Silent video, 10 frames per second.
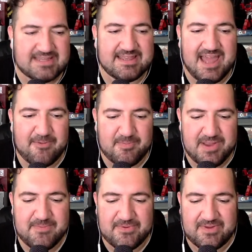things like that, where
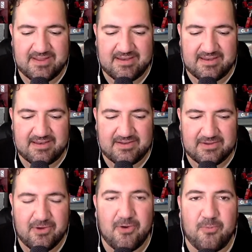people can
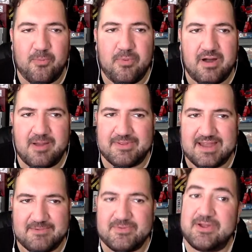go a couple
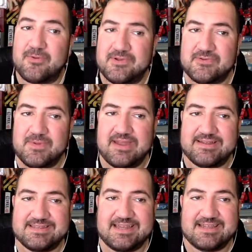of times a week or once a
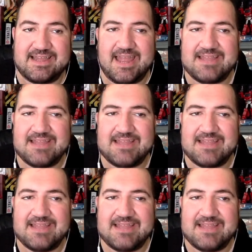week and say like,